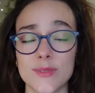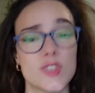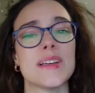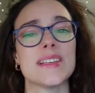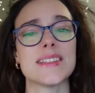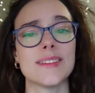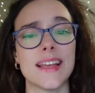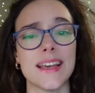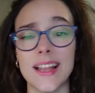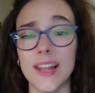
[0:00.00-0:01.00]
which may
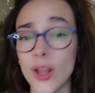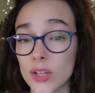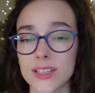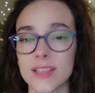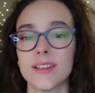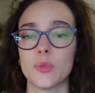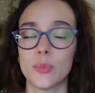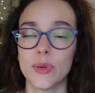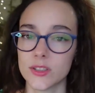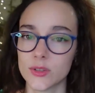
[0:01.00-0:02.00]
sound like a lot
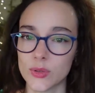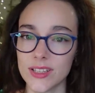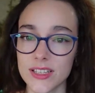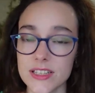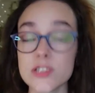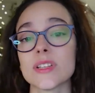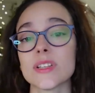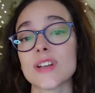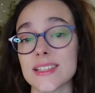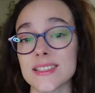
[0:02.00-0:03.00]
compared to English,
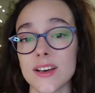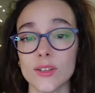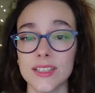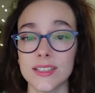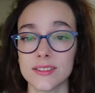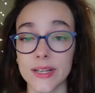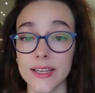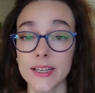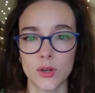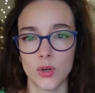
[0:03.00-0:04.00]
which has only
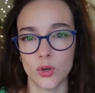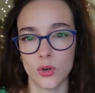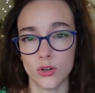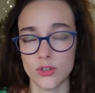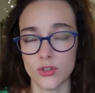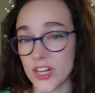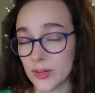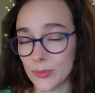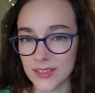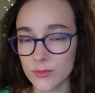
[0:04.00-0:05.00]
3, or
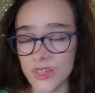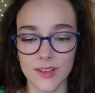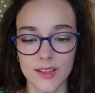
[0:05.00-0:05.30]
German,